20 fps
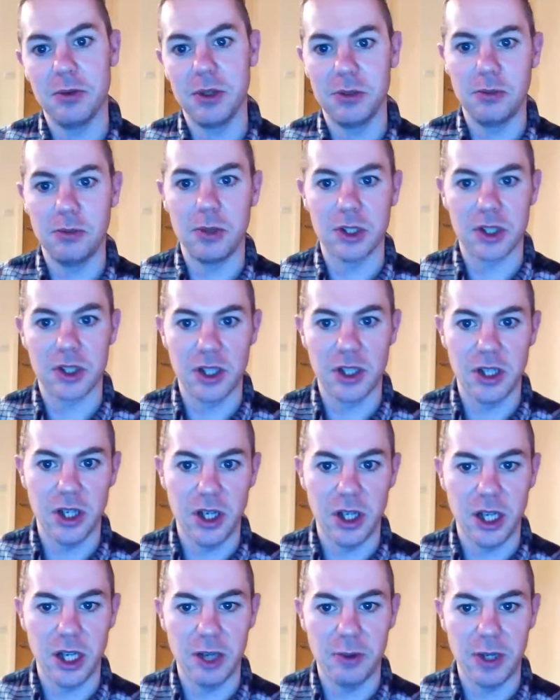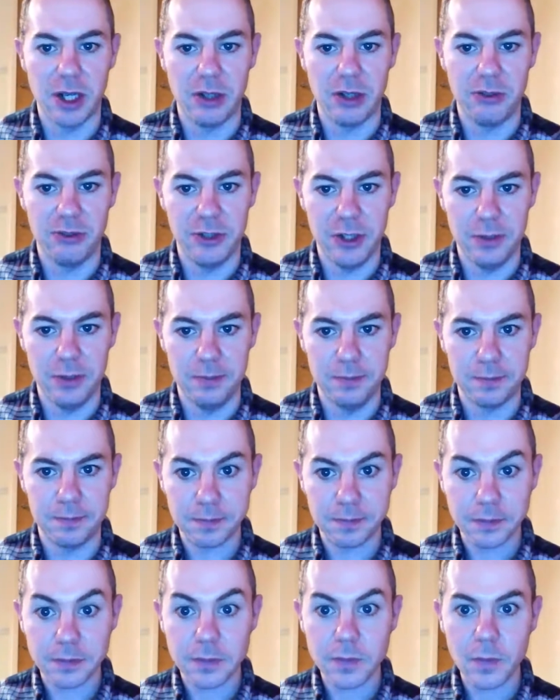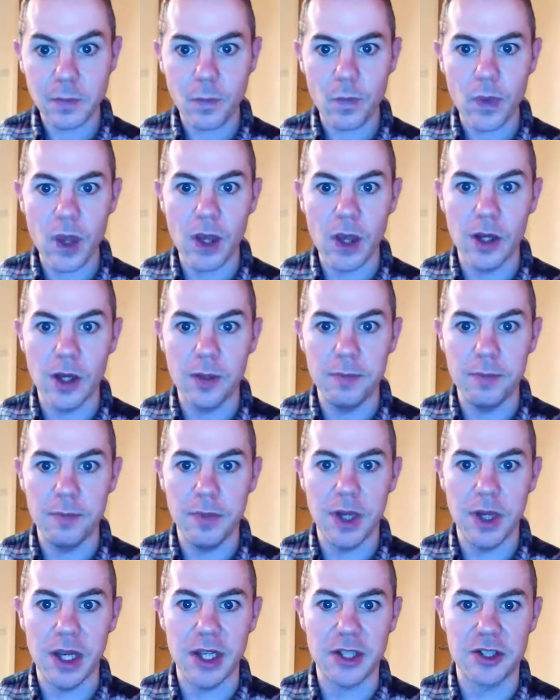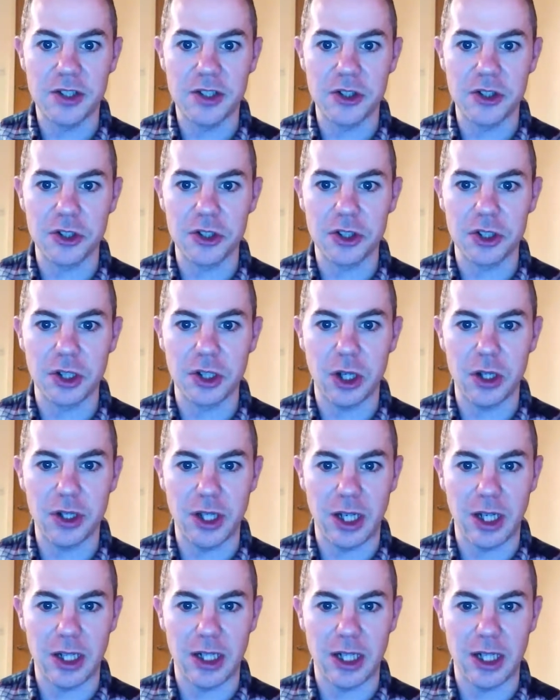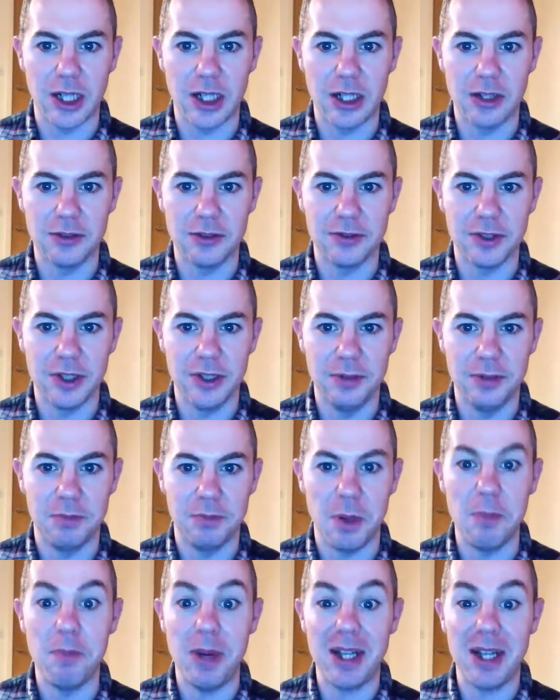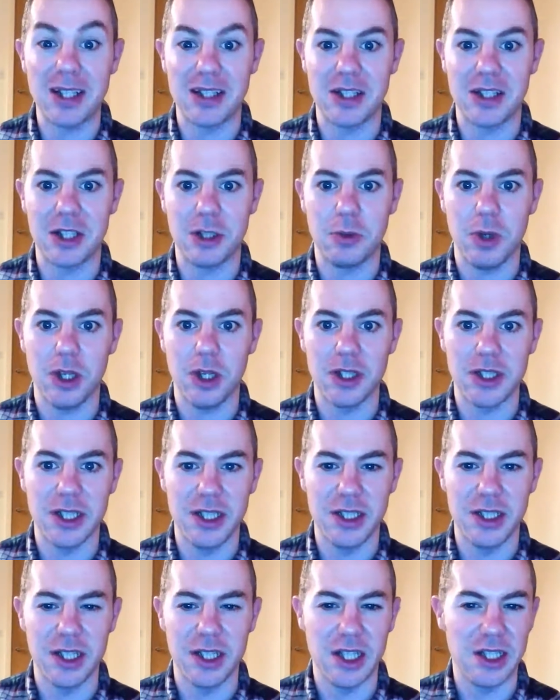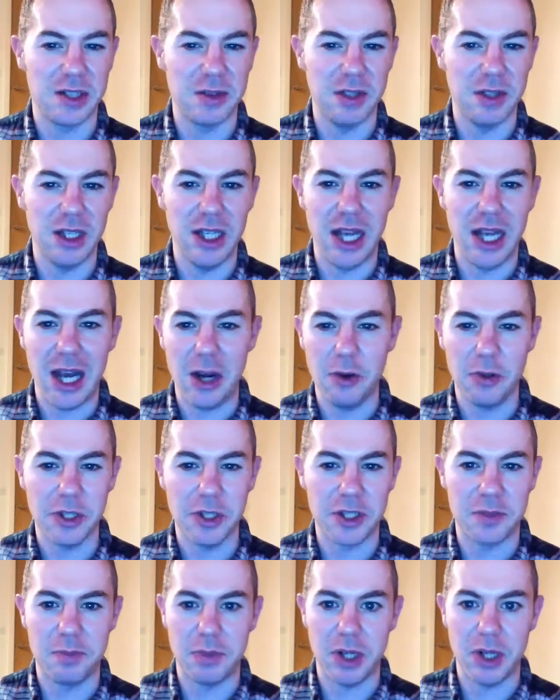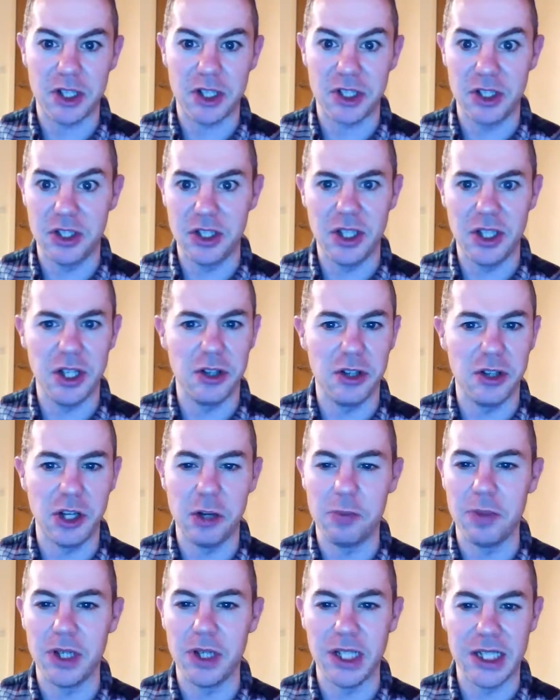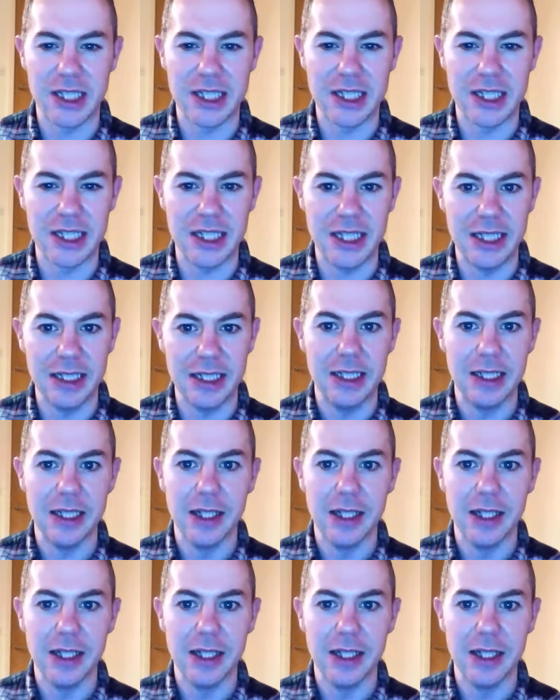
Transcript: was a Leigh Whannell film. It's just got that kind of bombastic quality. It's loud, it's brash, and the opening scene,